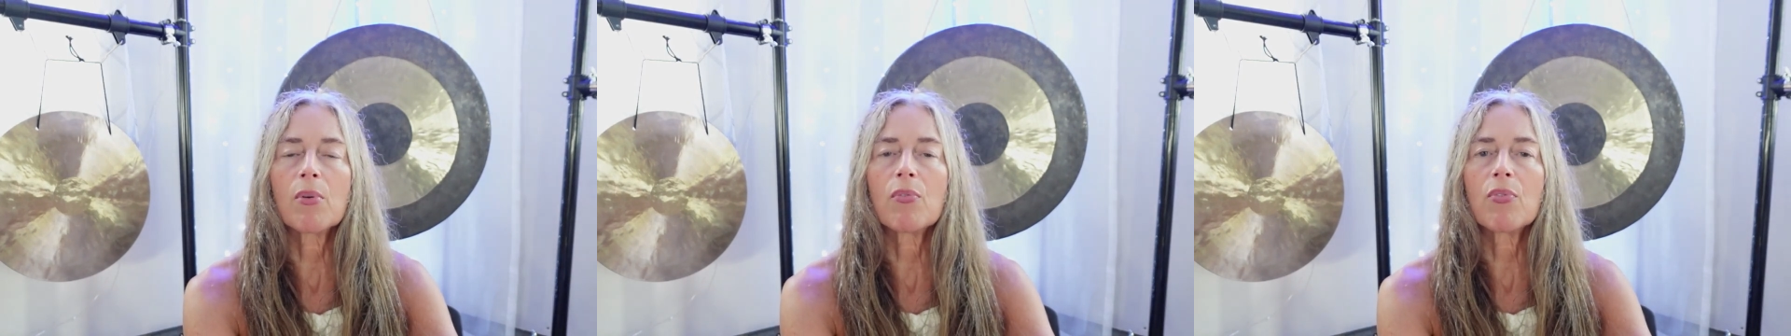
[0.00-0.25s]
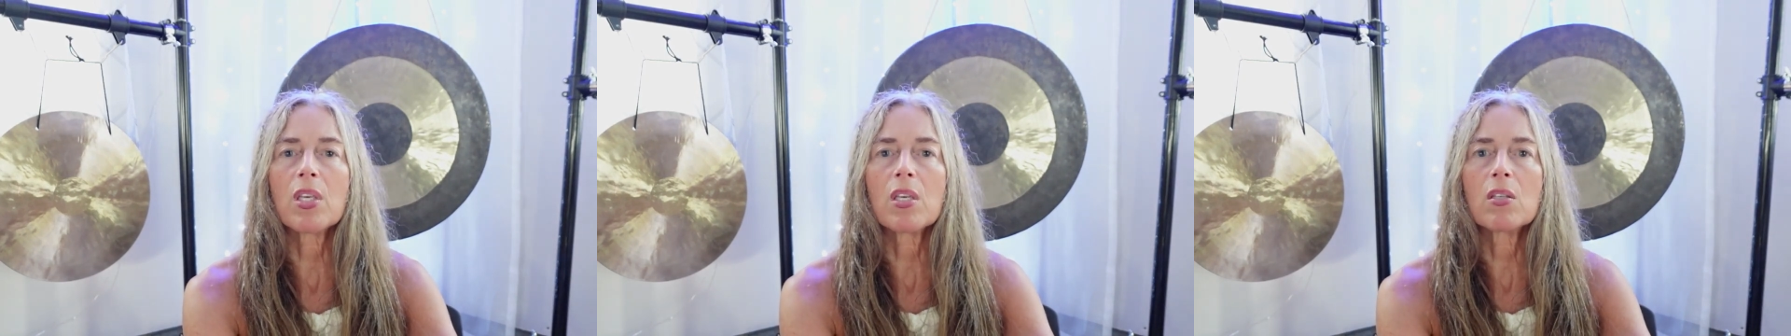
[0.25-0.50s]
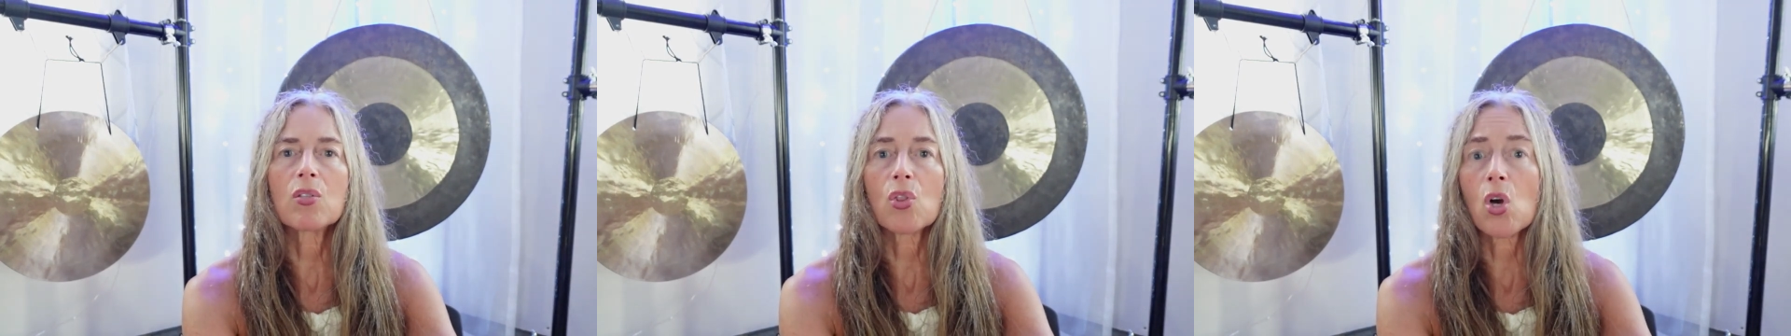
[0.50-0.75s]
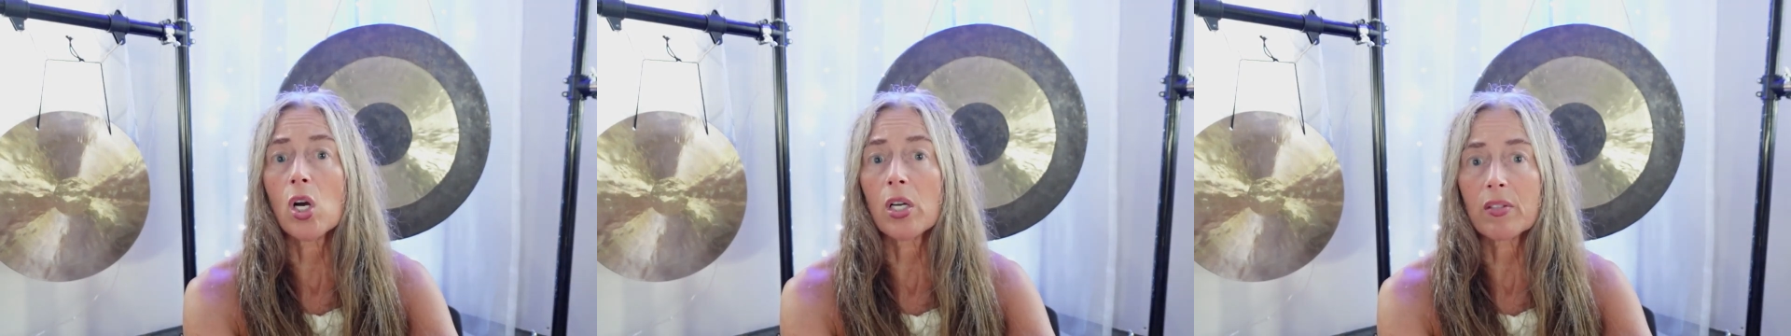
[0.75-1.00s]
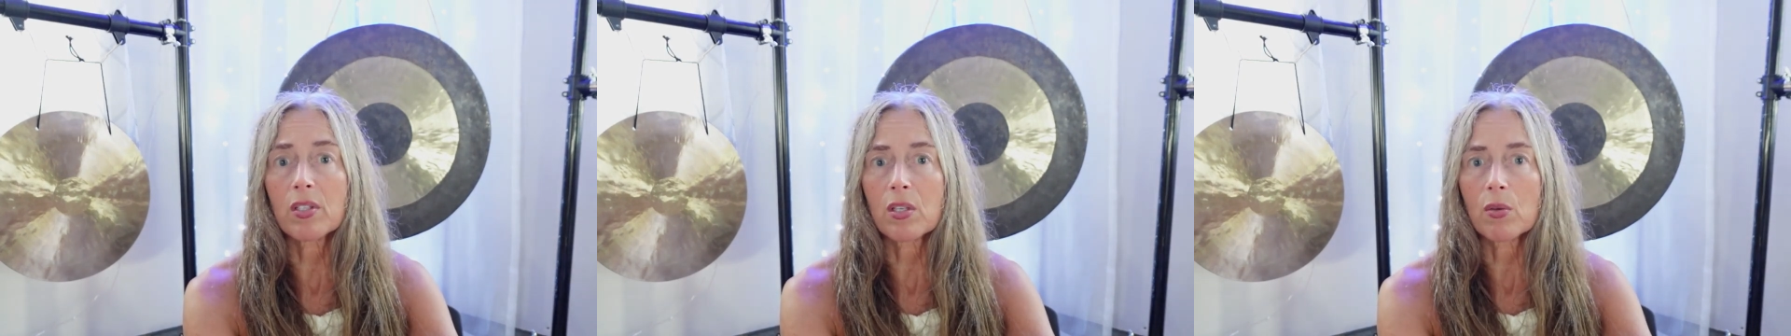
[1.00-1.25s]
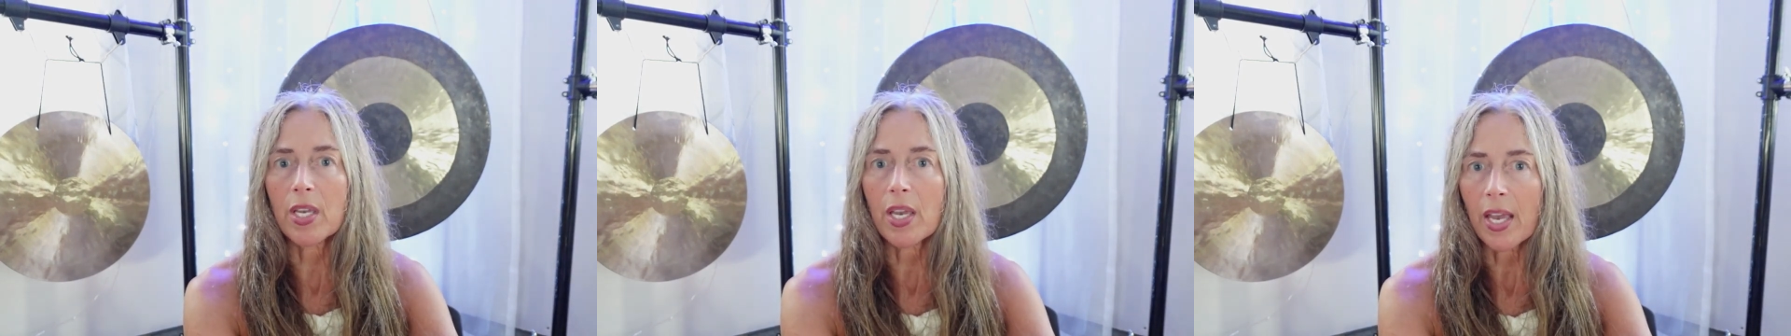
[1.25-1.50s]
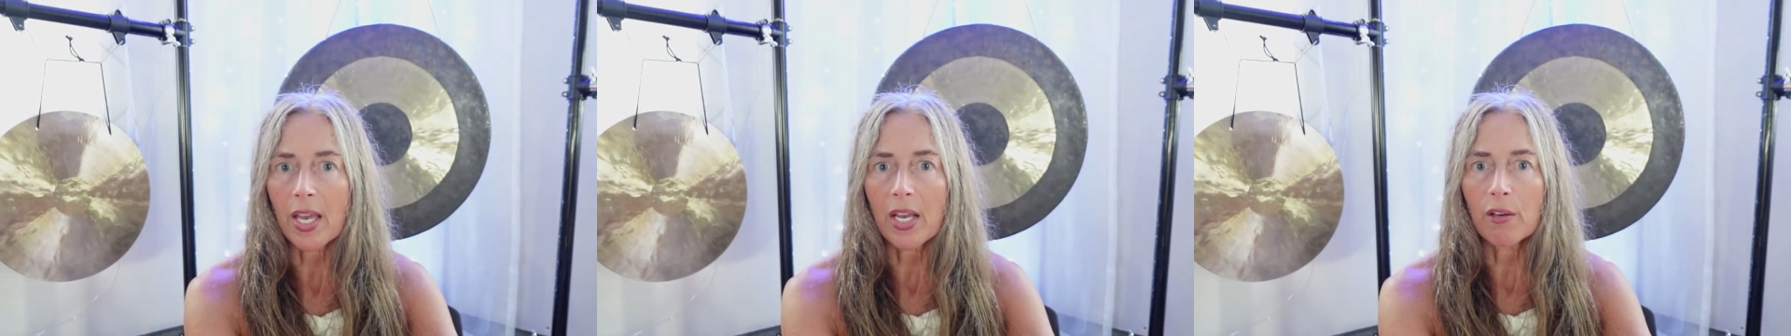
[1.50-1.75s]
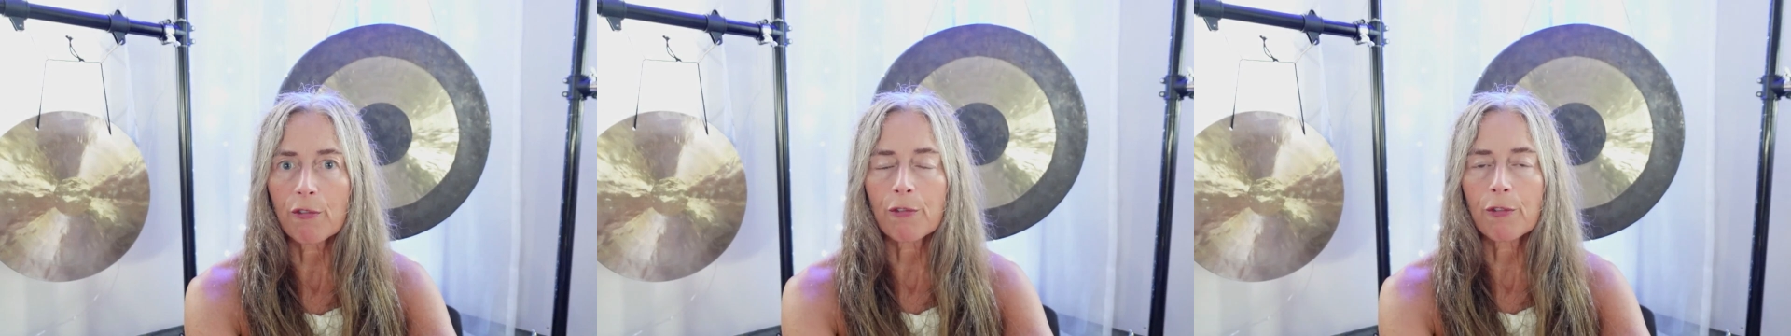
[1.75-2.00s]
of these thoughts that we
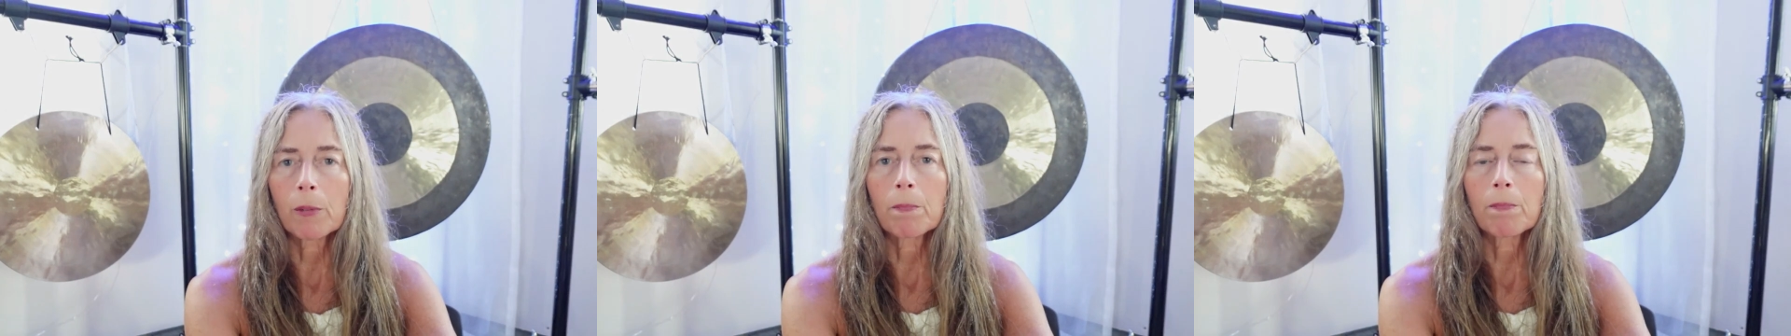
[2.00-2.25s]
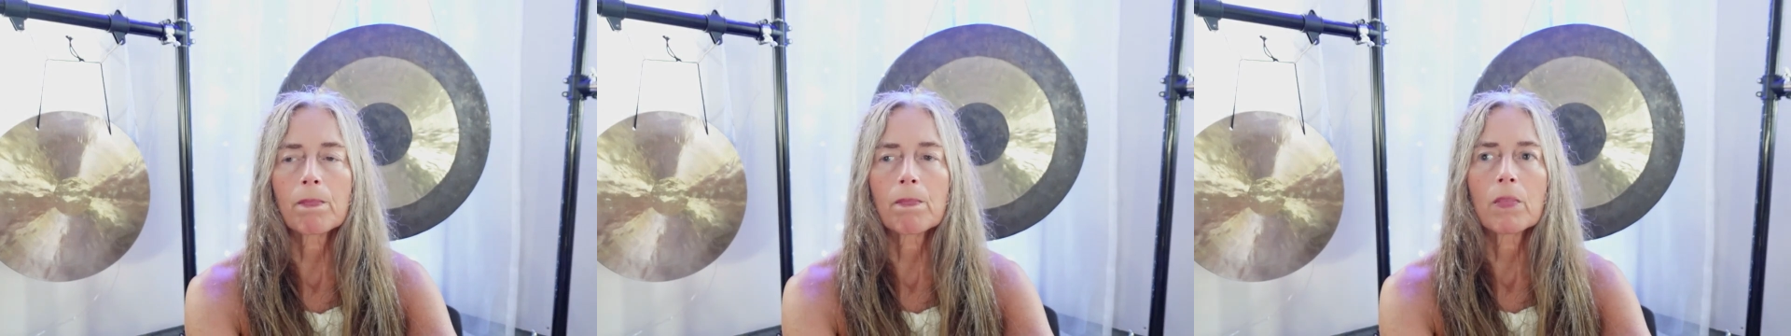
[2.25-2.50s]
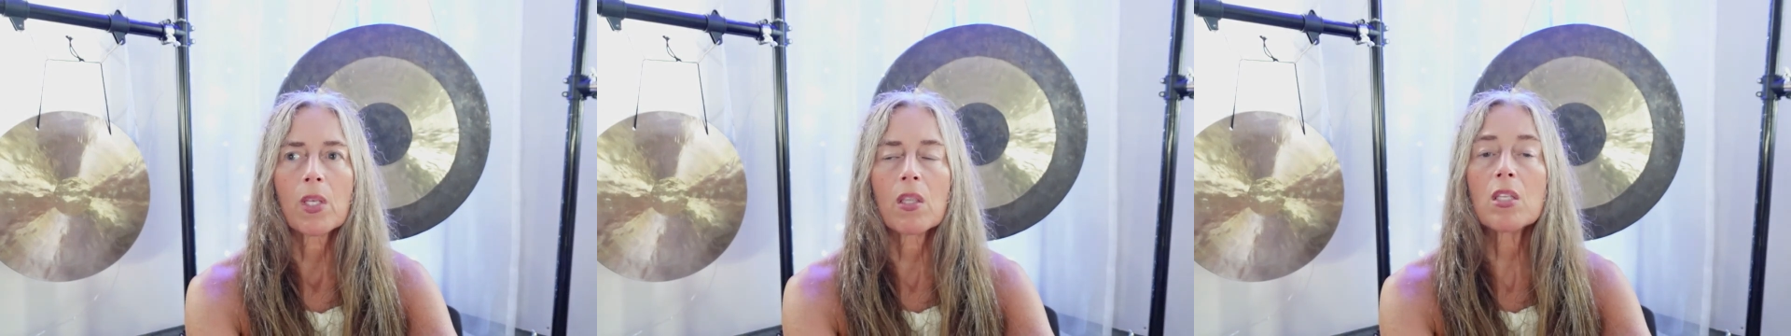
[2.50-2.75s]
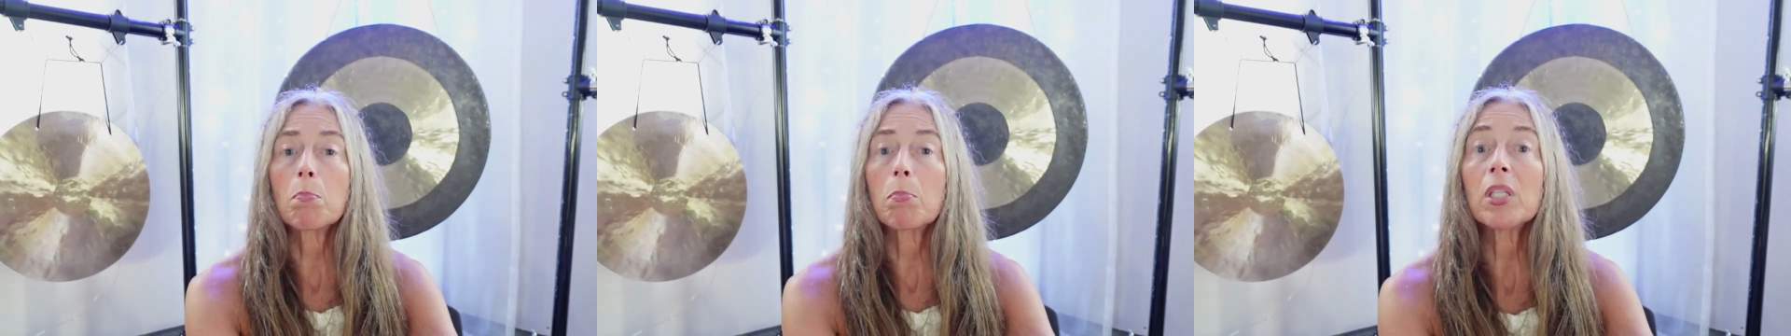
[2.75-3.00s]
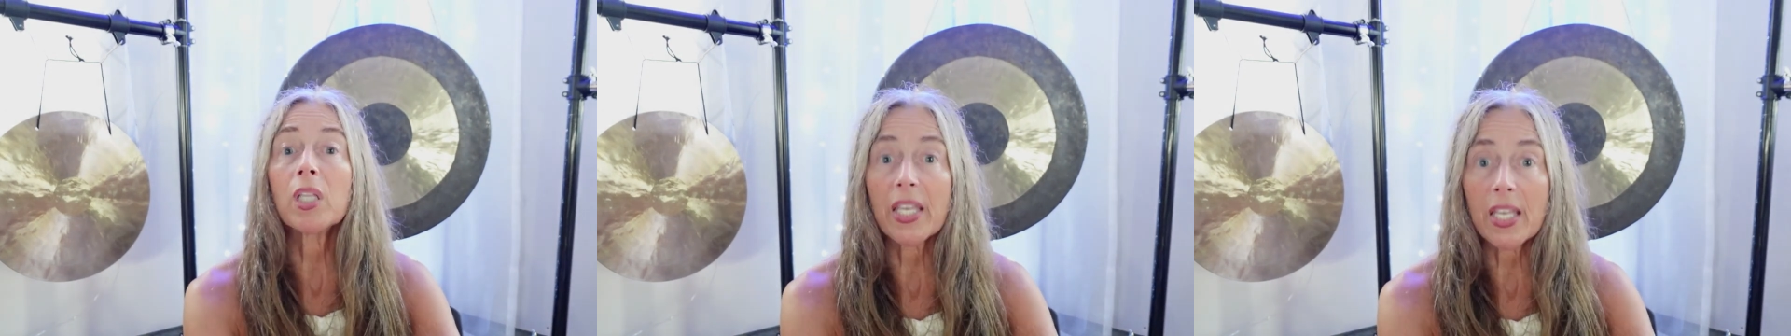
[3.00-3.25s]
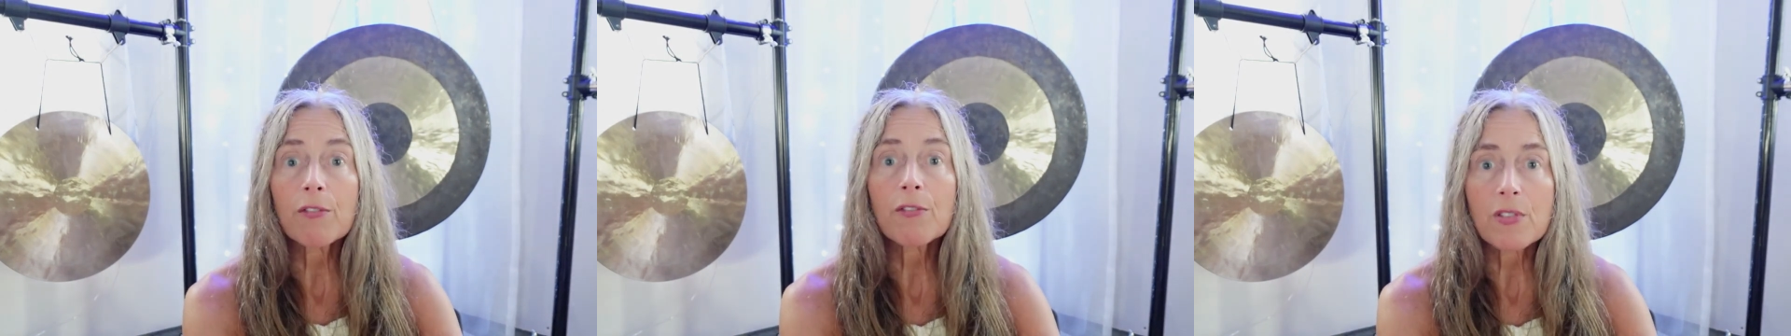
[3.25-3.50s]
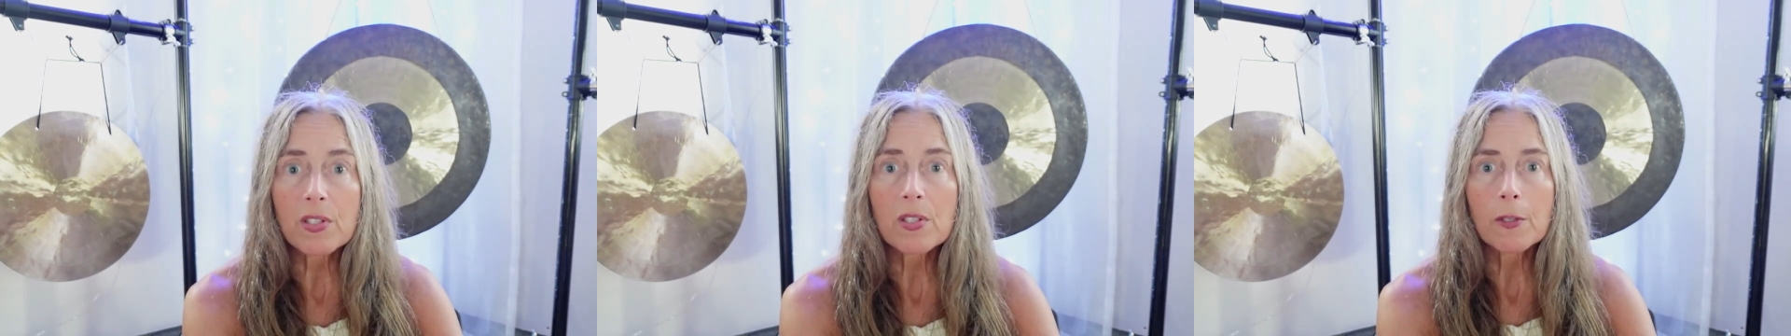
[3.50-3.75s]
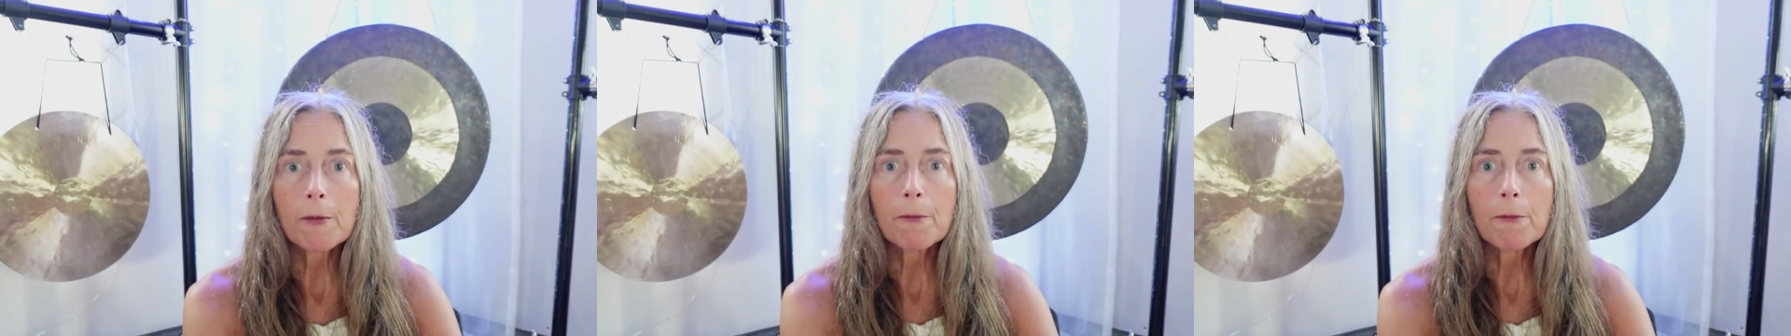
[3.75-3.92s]
have, these beliefs,